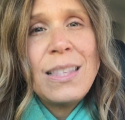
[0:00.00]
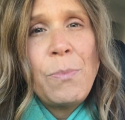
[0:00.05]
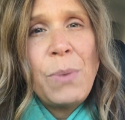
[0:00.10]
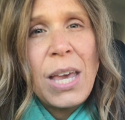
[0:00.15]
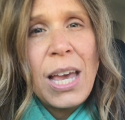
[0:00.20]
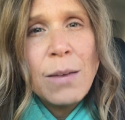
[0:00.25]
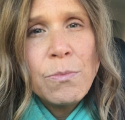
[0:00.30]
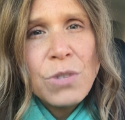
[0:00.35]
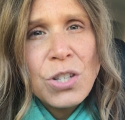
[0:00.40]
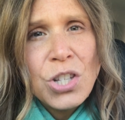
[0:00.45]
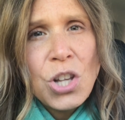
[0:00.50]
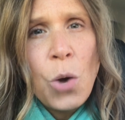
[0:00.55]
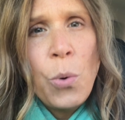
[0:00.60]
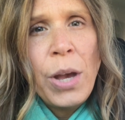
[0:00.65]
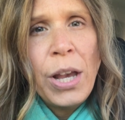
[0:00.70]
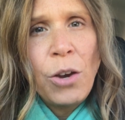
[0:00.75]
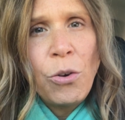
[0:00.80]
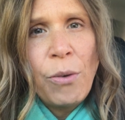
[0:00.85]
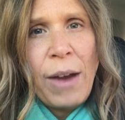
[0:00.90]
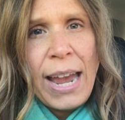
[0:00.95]
that become so
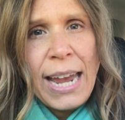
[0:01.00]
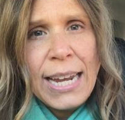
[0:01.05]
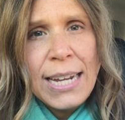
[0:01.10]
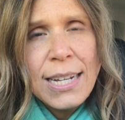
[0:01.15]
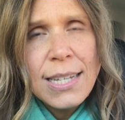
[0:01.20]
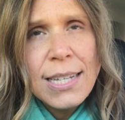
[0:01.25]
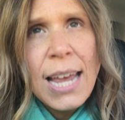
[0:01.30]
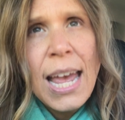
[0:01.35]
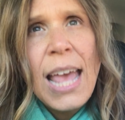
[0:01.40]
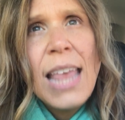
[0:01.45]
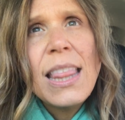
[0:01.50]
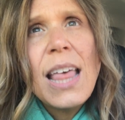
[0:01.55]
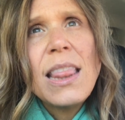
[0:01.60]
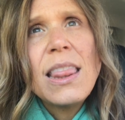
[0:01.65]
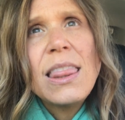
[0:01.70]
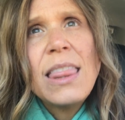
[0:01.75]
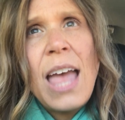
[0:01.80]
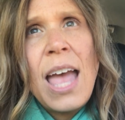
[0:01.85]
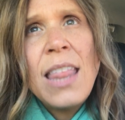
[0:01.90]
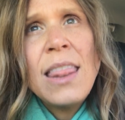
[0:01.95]
ingrained that
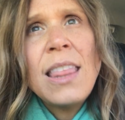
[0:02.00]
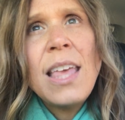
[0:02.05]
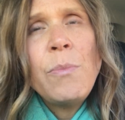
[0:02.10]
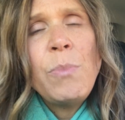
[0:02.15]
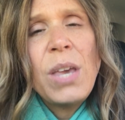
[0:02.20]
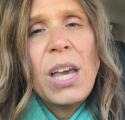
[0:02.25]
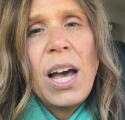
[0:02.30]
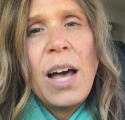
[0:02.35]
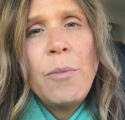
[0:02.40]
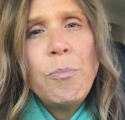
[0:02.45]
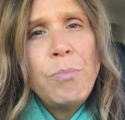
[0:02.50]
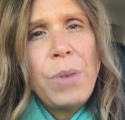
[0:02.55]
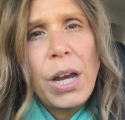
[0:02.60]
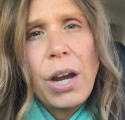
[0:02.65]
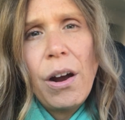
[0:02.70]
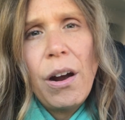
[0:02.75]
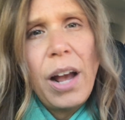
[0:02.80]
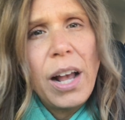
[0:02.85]
then they become bigger.